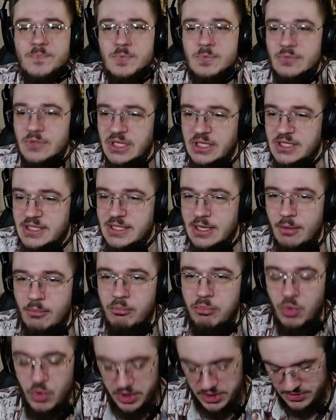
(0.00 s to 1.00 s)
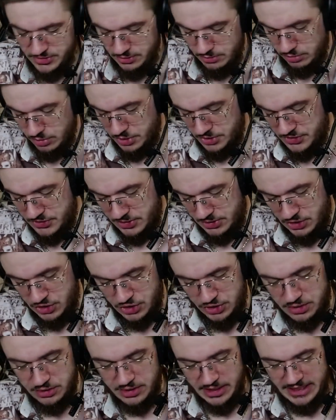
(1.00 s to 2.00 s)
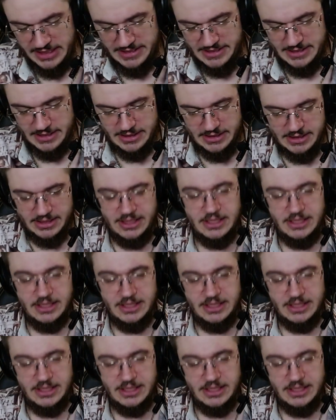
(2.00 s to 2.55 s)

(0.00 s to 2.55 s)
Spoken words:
At some points there were such crises.